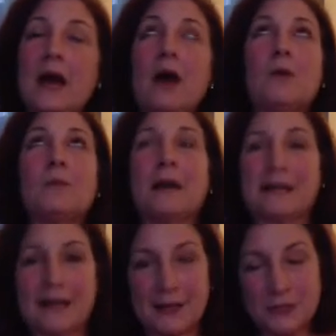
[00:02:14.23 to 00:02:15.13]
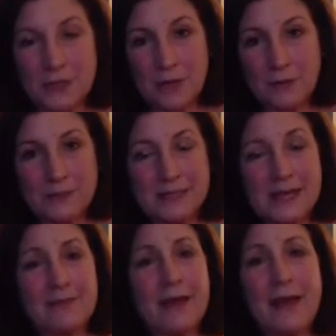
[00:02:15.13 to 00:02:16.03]
Oh my gosh, that will
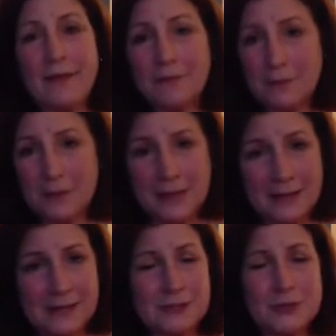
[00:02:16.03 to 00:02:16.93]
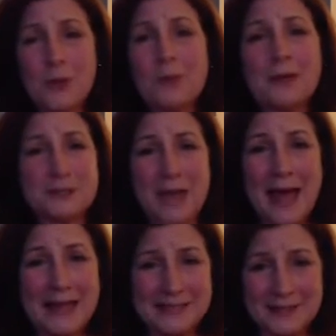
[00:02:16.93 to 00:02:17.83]
save everybody so much
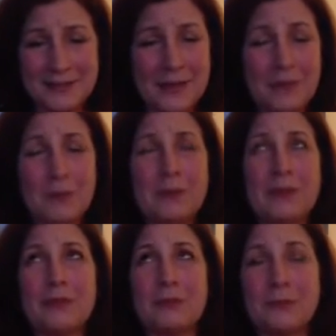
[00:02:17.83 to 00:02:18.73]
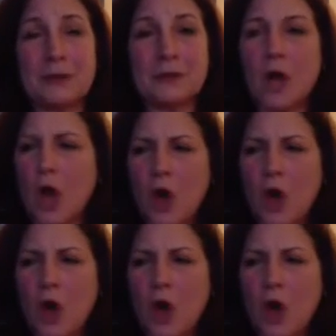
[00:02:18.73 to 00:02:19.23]
hassle. They will be thrilled.